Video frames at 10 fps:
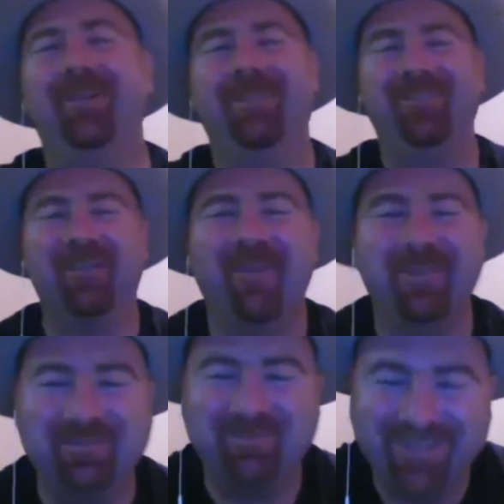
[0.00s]
No worries,
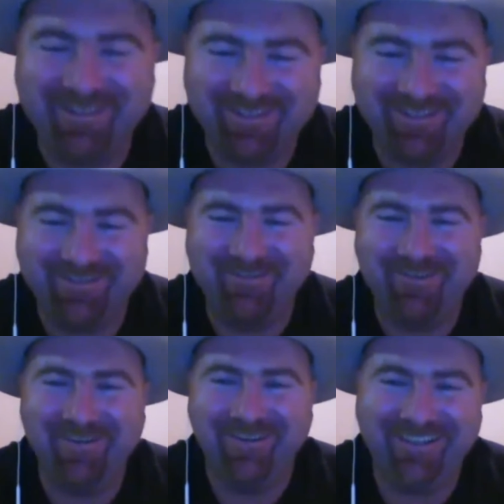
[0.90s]
bud. No, all
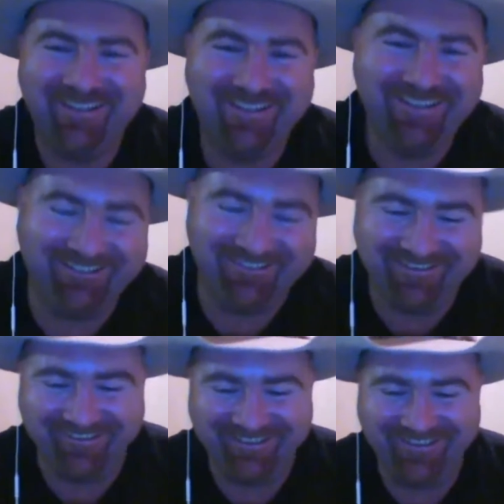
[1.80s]
good. All good.